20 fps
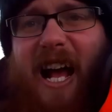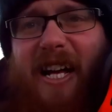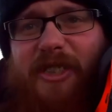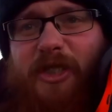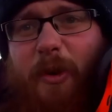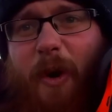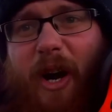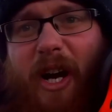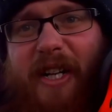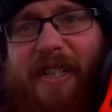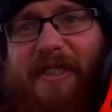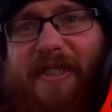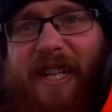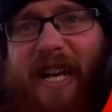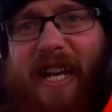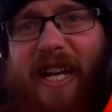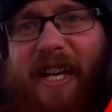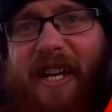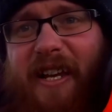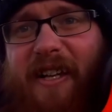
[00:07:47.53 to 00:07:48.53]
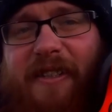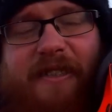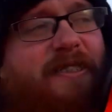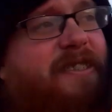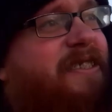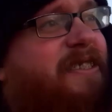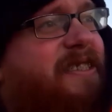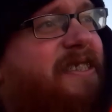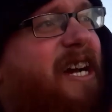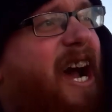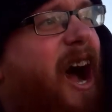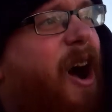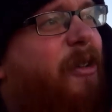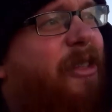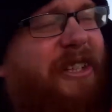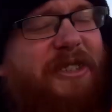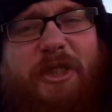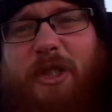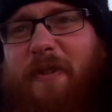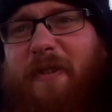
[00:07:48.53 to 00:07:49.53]
So we're going to see how
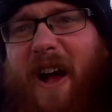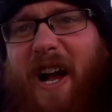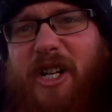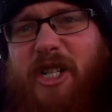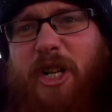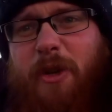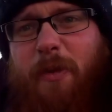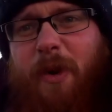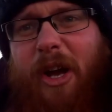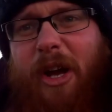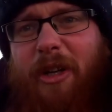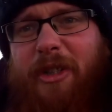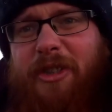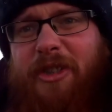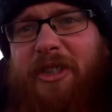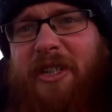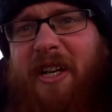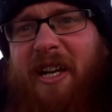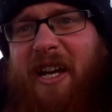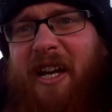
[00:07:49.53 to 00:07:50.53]
this stuff actually works.